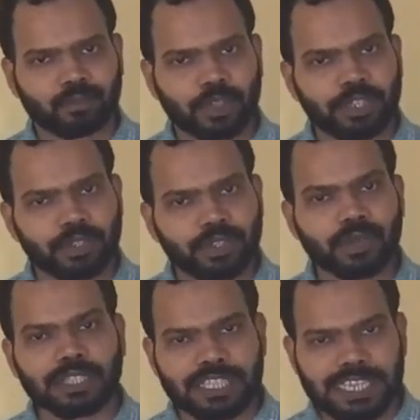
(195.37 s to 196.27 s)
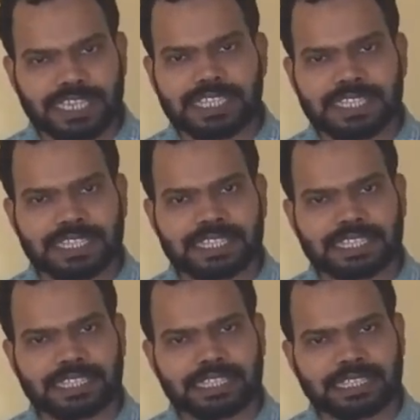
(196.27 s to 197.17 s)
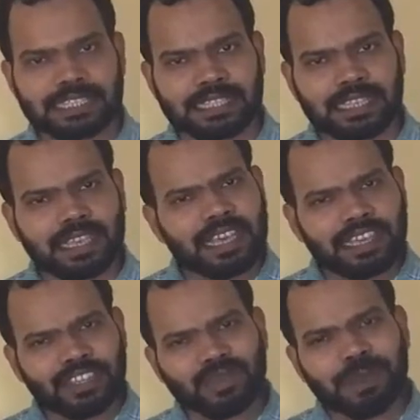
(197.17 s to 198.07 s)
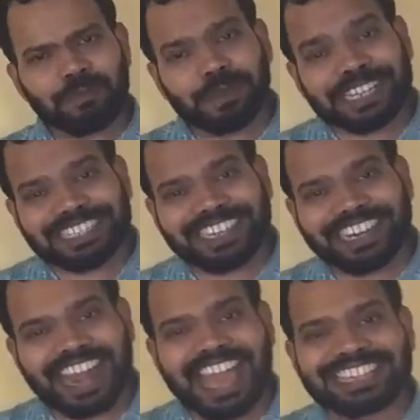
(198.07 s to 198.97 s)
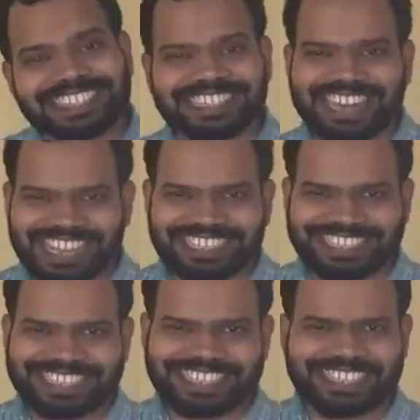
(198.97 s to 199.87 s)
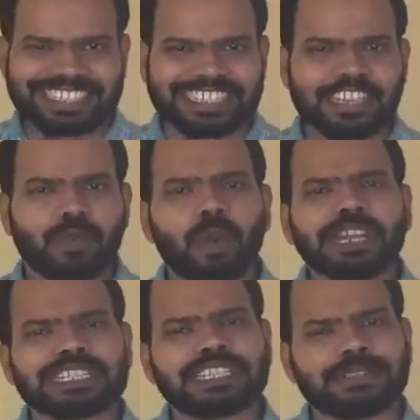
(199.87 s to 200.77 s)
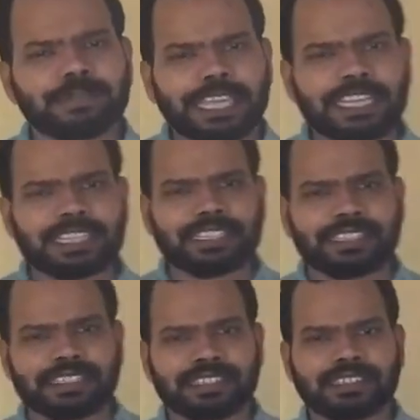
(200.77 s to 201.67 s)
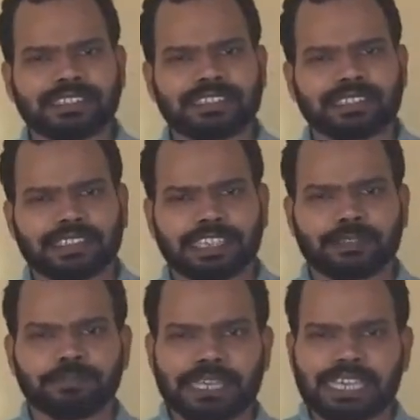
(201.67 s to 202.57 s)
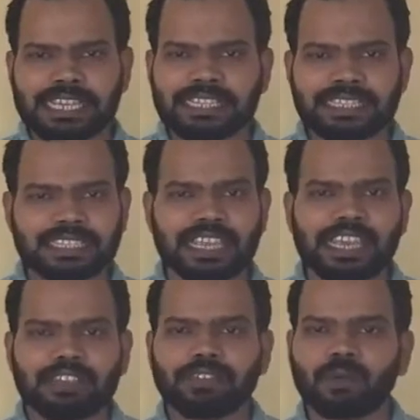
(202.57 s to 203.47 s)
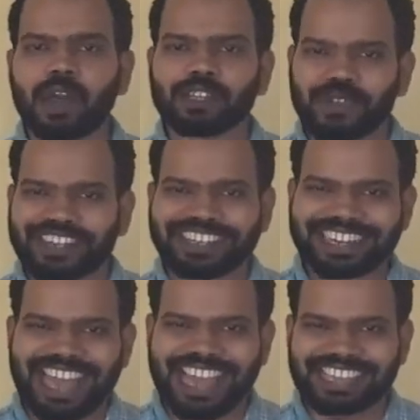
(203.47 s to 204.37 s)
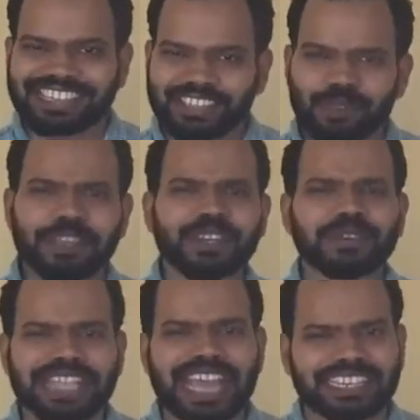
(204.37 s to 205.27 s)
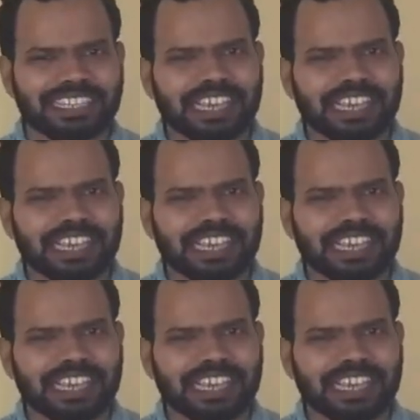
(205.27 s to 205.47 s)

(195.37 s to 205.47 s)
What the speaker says: When you do this, you may personalize the text. What does it mean? It means if you want to underline, you may do that.